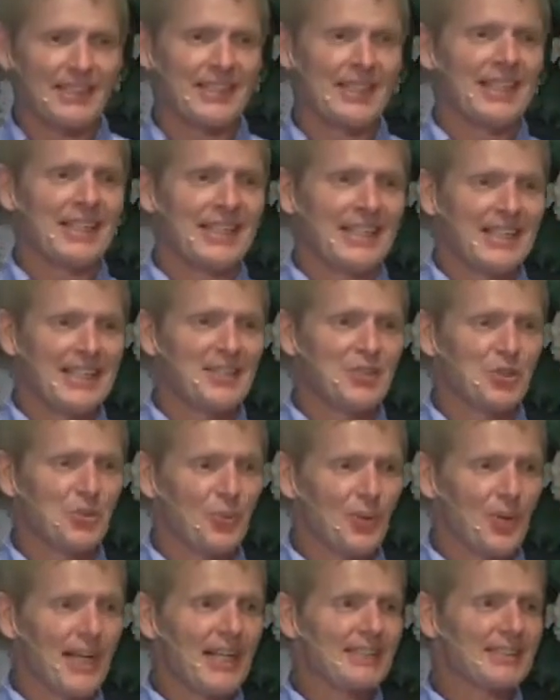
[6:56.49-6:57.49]
in
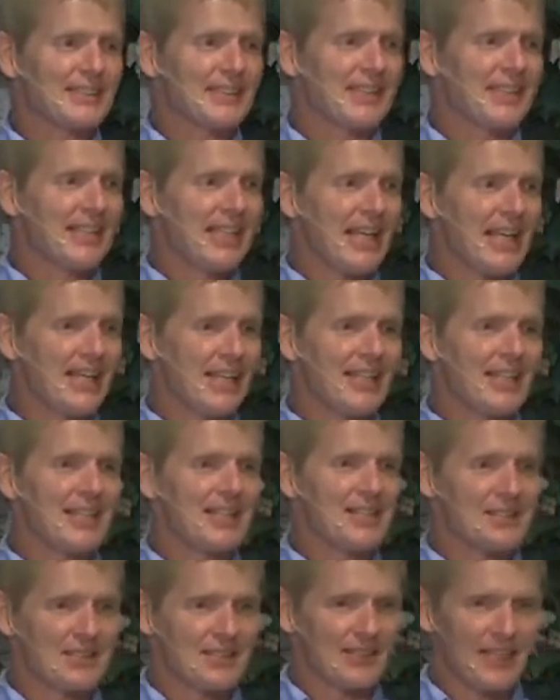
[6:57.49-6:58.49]
Christ and in
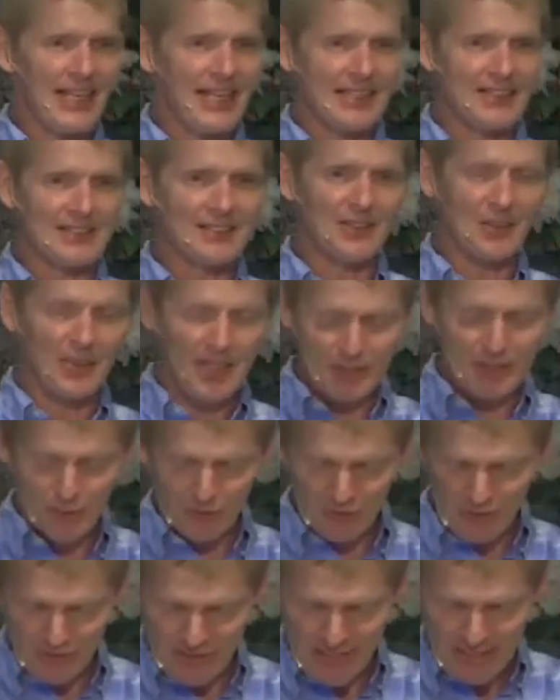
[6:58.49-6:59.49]
His light. Okay, so if
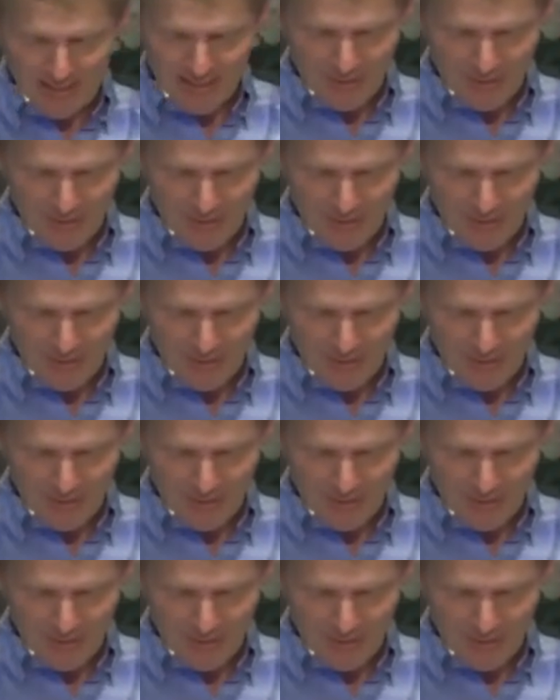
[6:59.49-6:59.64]
you're taking notes,